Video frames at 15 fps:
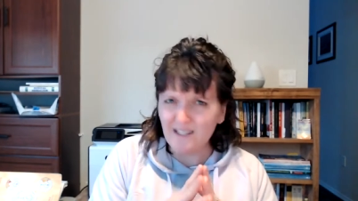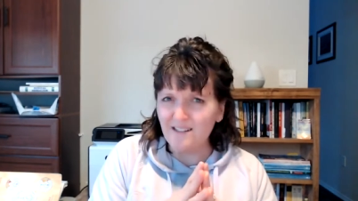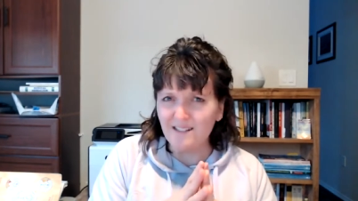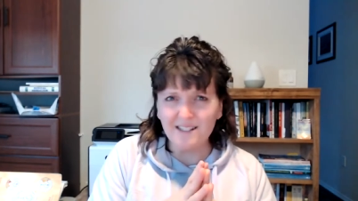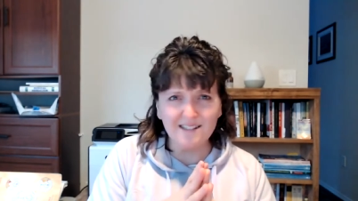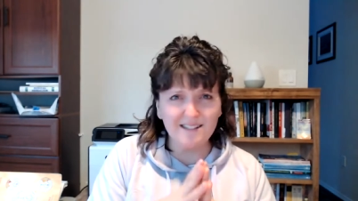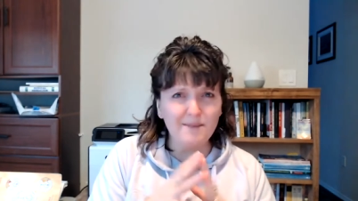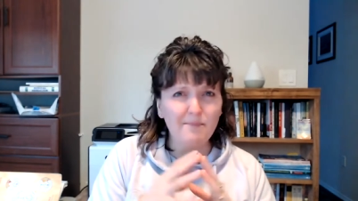
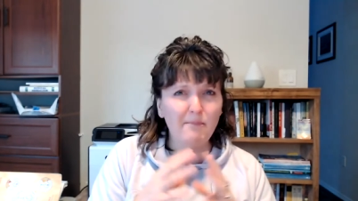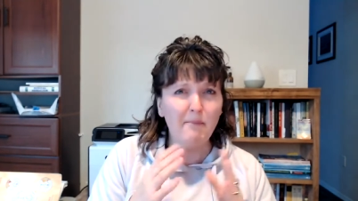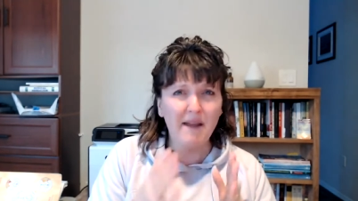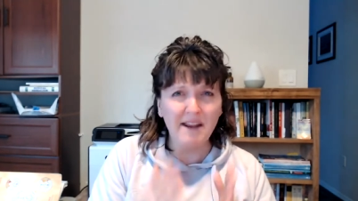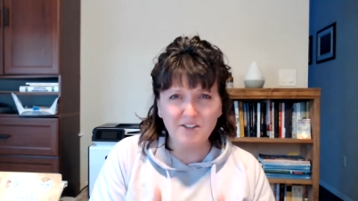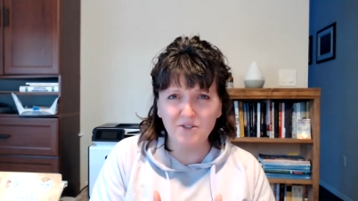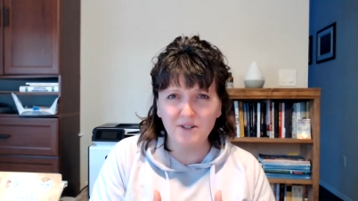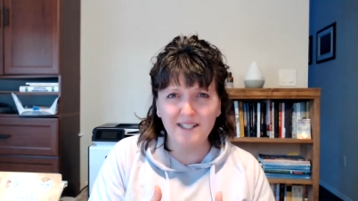Because the
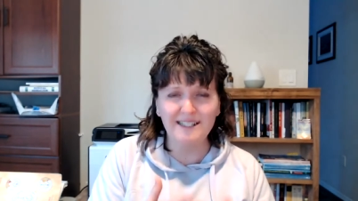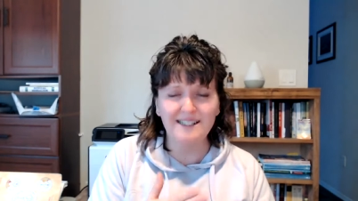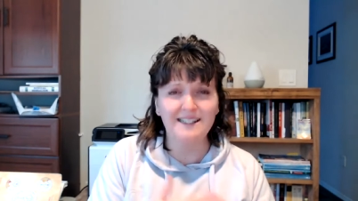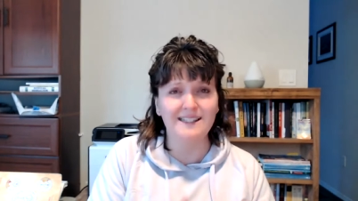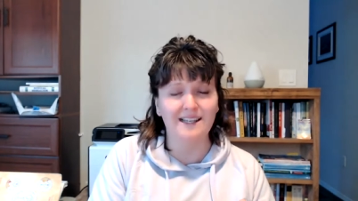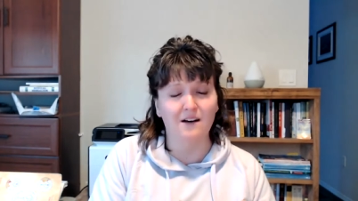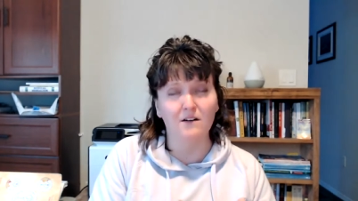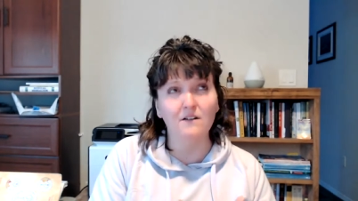metric
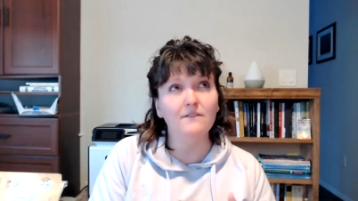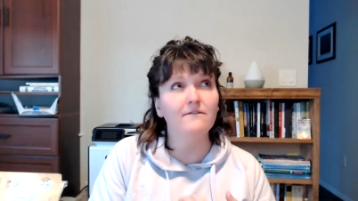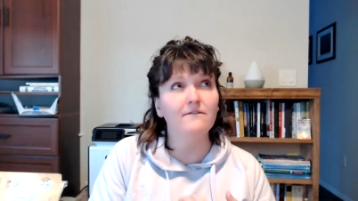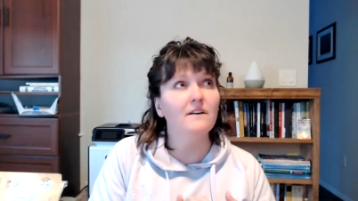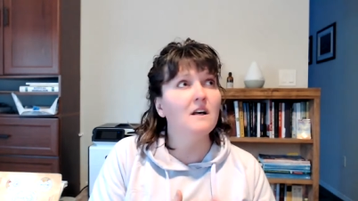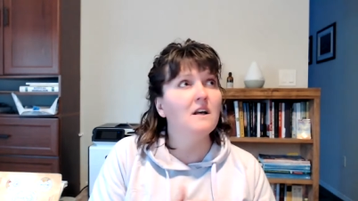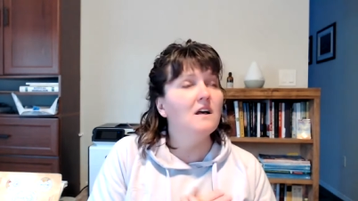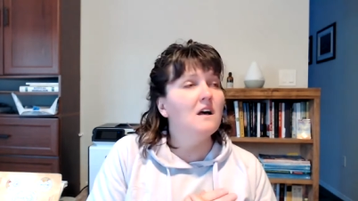itself
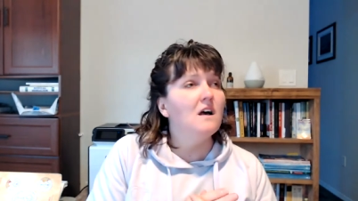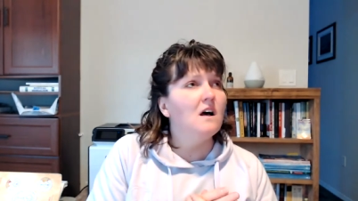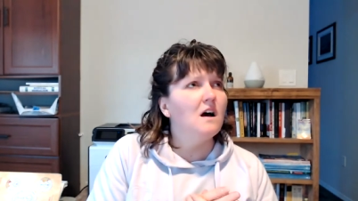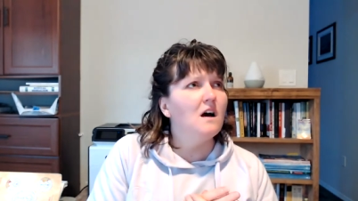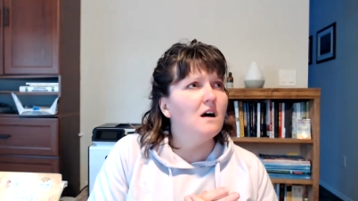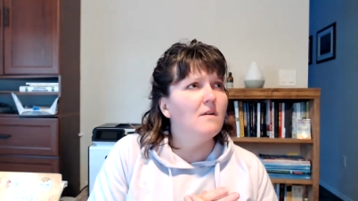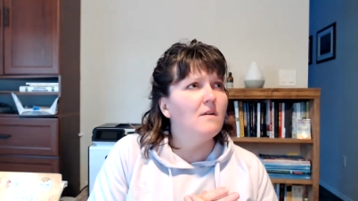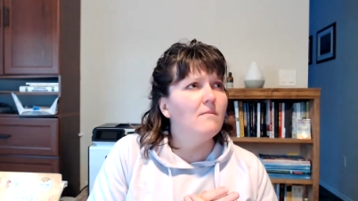
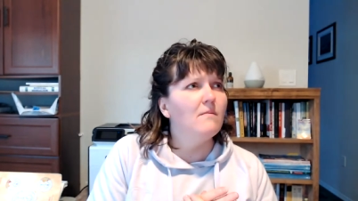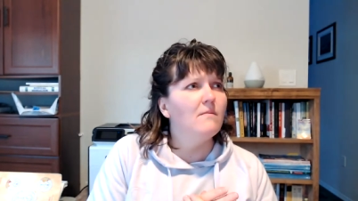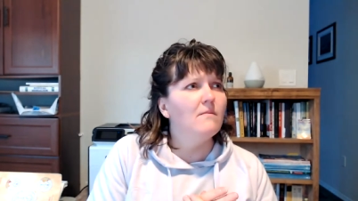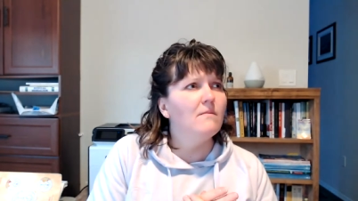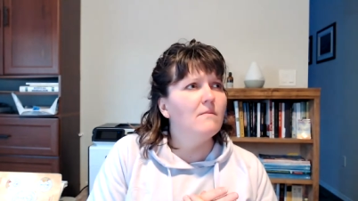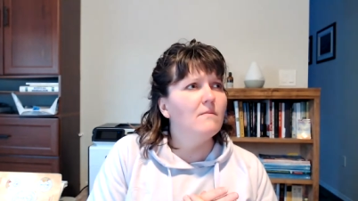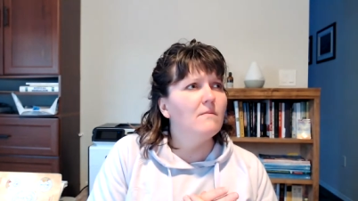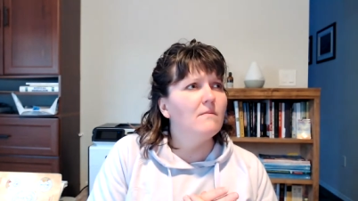
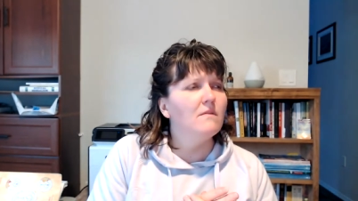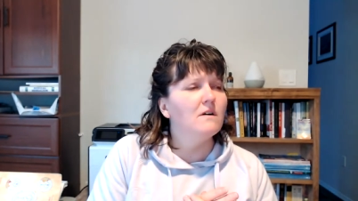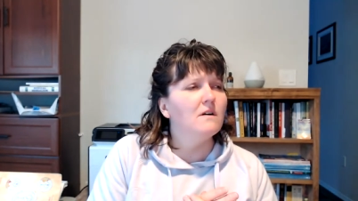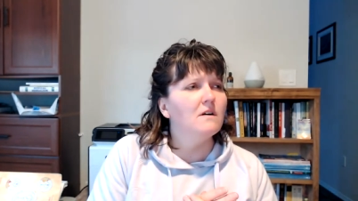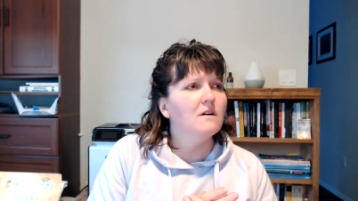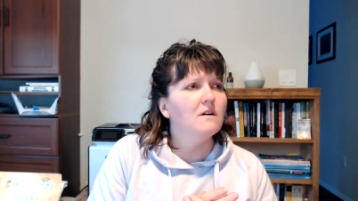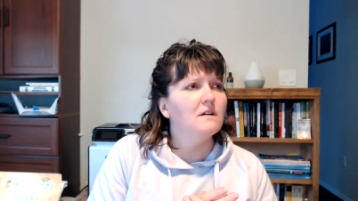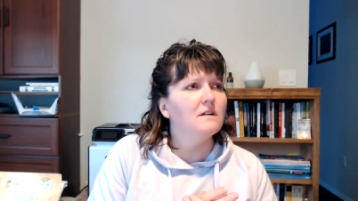
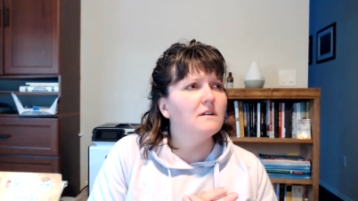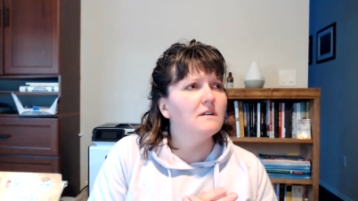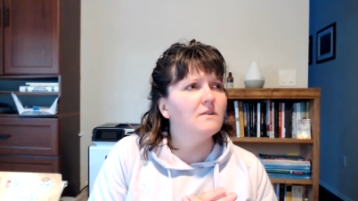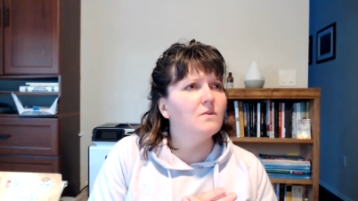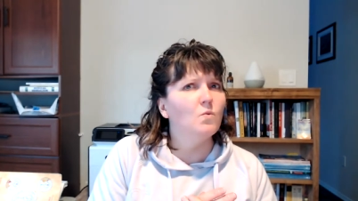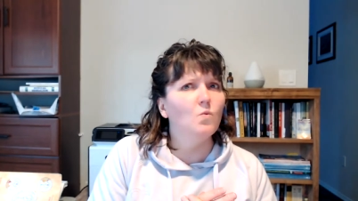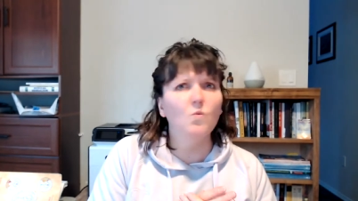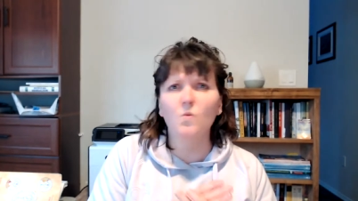
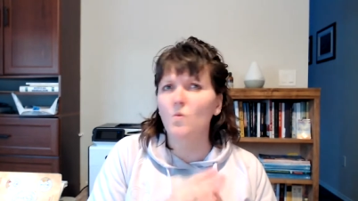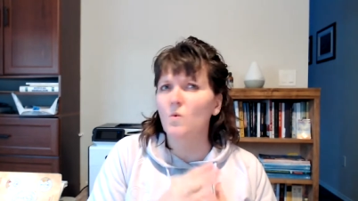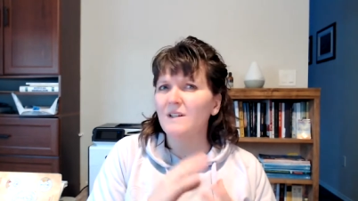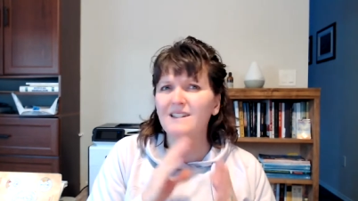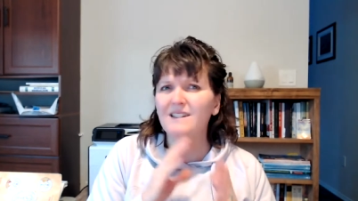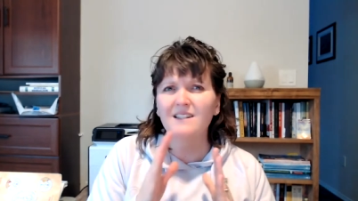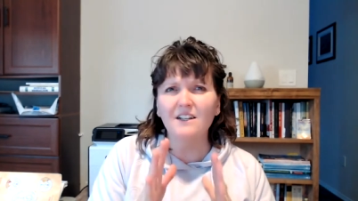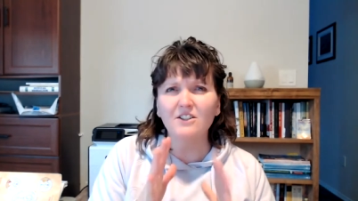
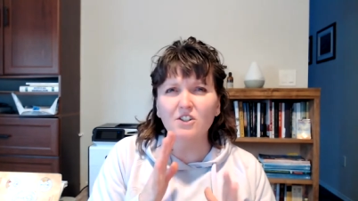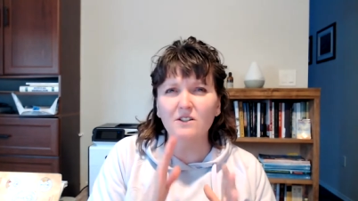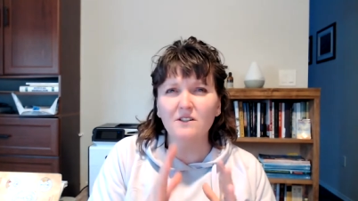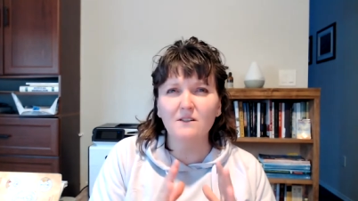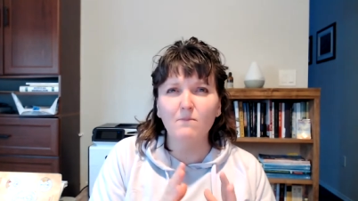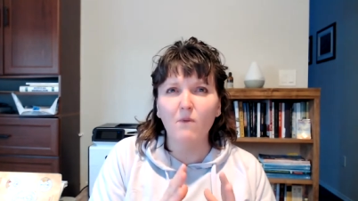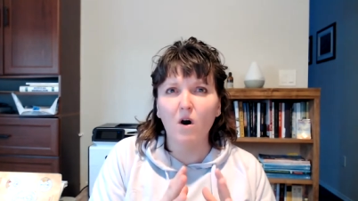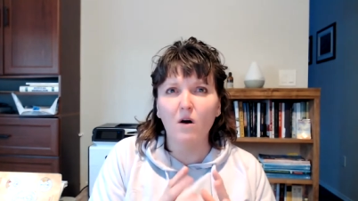was such a
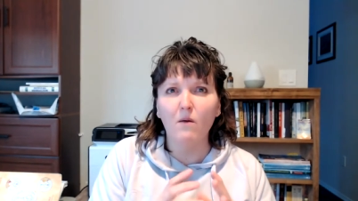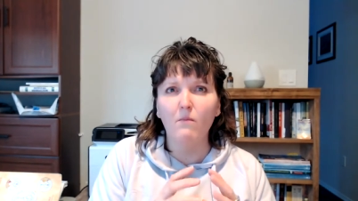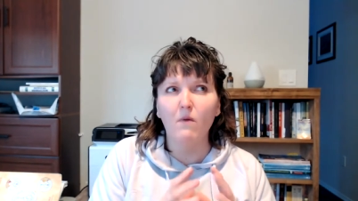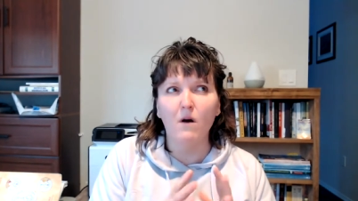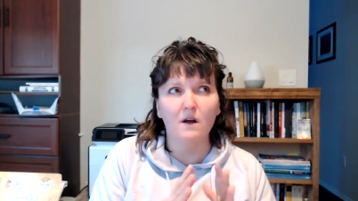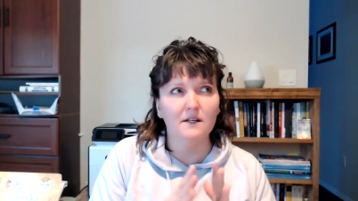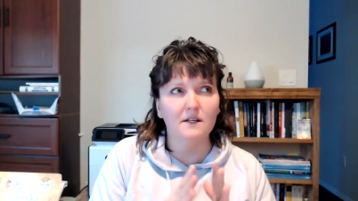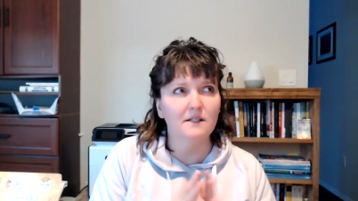small
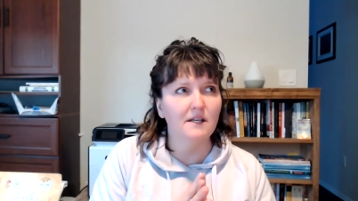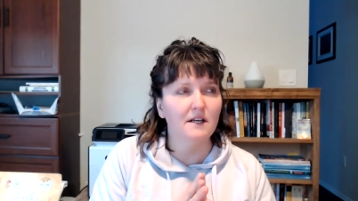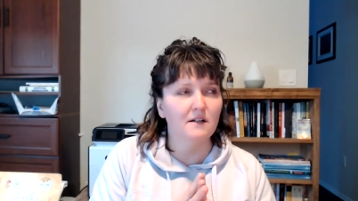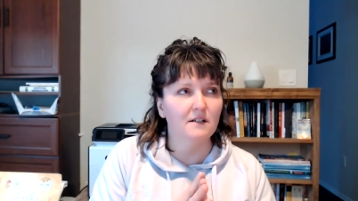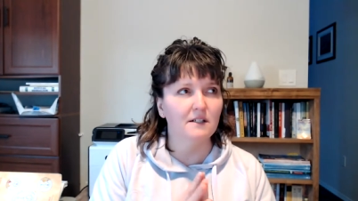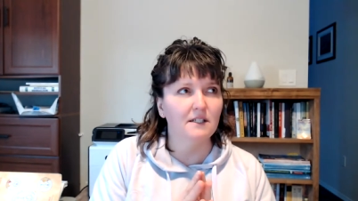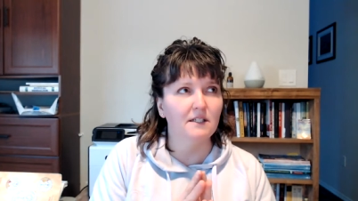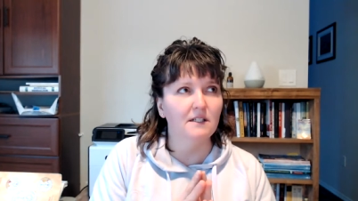
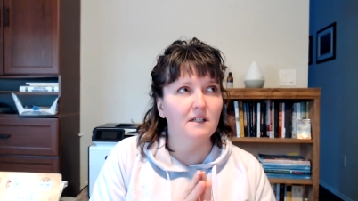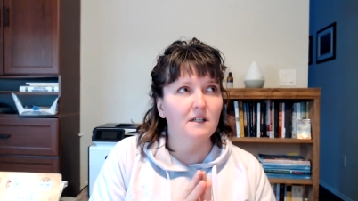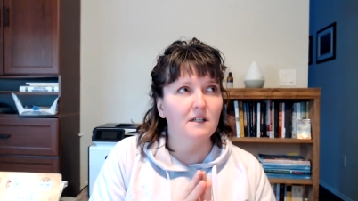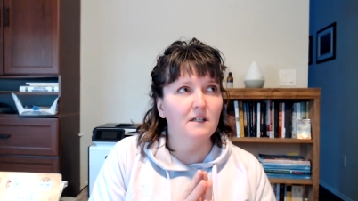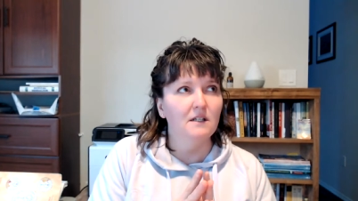monetary